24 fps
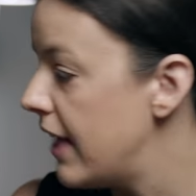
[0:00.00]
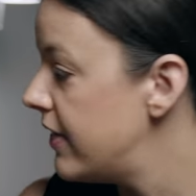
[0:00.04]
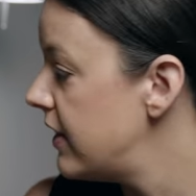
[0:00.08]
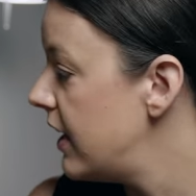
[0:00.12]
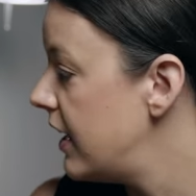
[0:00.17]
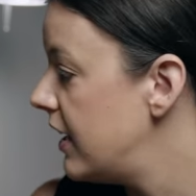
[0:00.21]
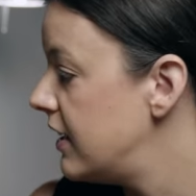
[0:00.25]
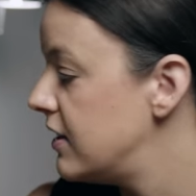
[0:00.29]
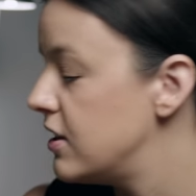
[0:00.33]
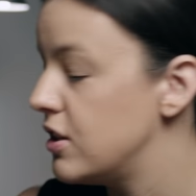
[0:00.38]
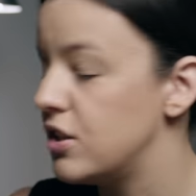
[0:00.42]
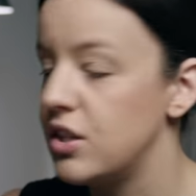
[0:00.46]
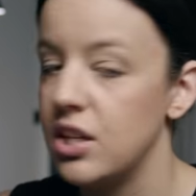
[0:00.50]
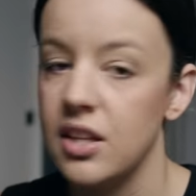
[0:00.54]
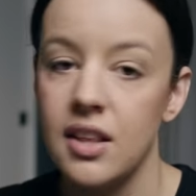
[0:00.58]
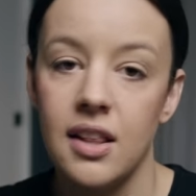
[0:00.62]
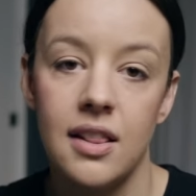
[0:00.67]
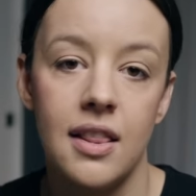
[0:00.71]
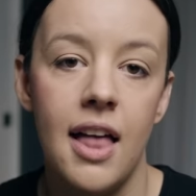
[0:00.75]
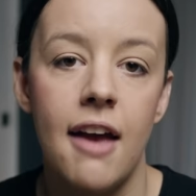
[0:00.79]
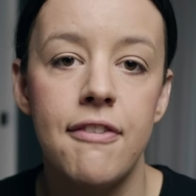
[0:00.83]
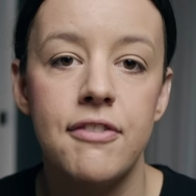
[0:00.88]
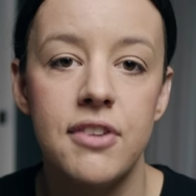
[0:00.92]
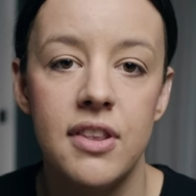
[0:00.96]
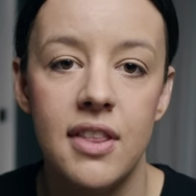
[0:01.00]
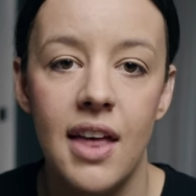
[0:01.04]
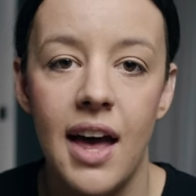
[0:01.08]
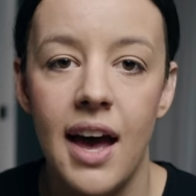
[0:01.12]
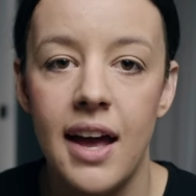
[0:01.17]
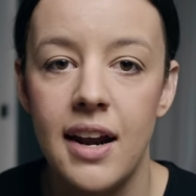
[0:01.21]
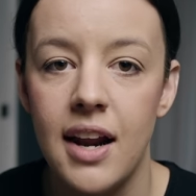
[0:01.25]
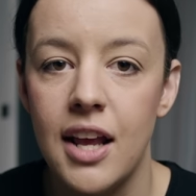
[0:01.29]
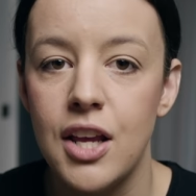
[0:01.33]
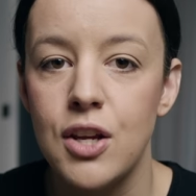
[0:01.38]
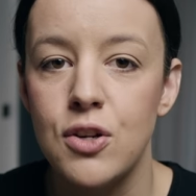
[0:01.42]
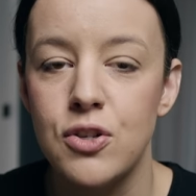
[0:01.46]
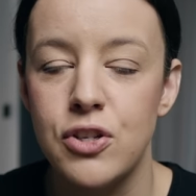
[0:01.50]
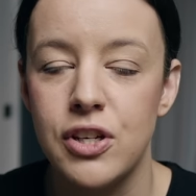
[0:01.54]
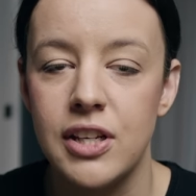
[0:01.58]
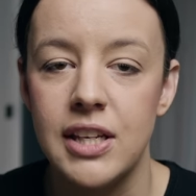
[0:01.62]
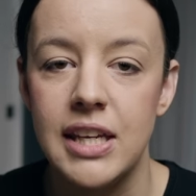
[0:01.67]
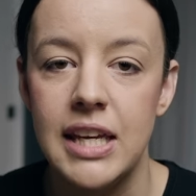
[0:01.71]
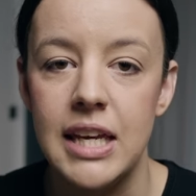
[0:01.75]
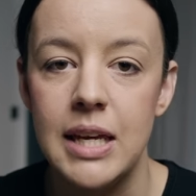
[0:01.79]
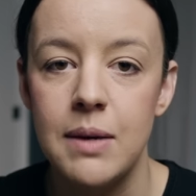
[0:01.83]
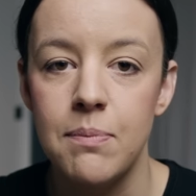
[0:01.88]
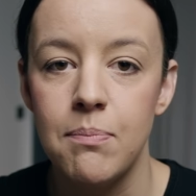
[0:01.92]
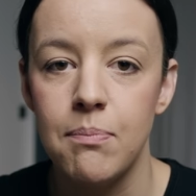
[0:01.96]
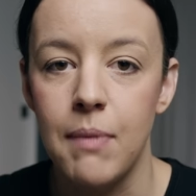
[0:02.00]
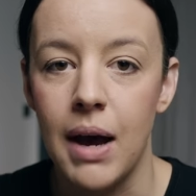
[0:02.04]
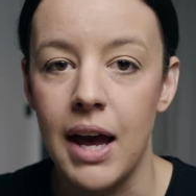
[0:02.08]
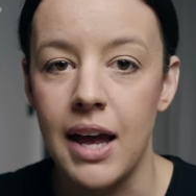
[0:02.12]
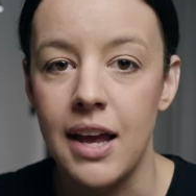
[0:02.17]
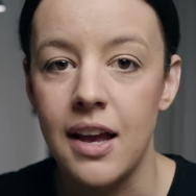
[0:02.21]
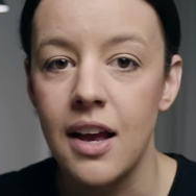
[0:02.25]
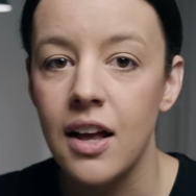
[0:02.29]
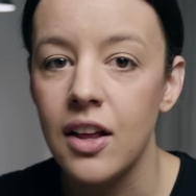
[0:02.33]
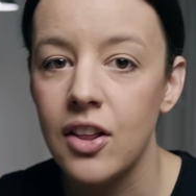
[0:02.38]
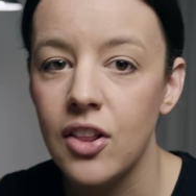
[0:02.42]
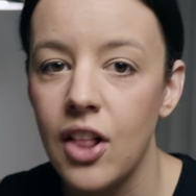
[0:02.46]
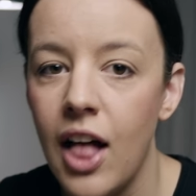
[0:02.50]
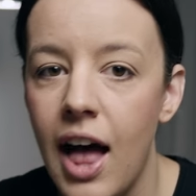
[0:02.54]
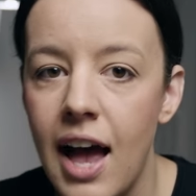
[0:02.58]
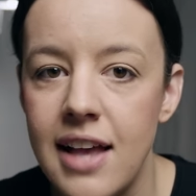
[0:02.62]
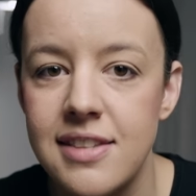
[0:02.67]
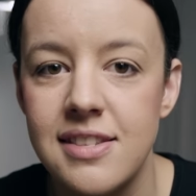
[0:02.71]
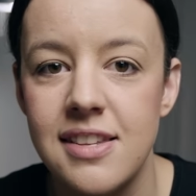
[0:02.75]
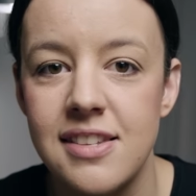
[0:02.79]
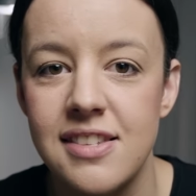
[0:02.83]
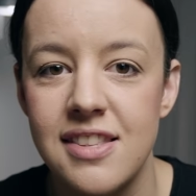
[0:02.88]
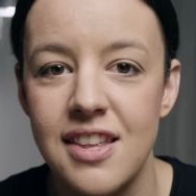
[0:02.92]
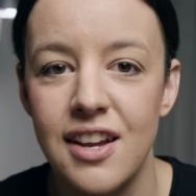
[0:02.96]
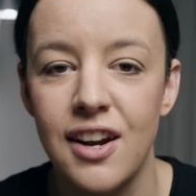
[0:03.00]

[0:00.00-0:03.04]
And then to the left of that, I usually keep my glasses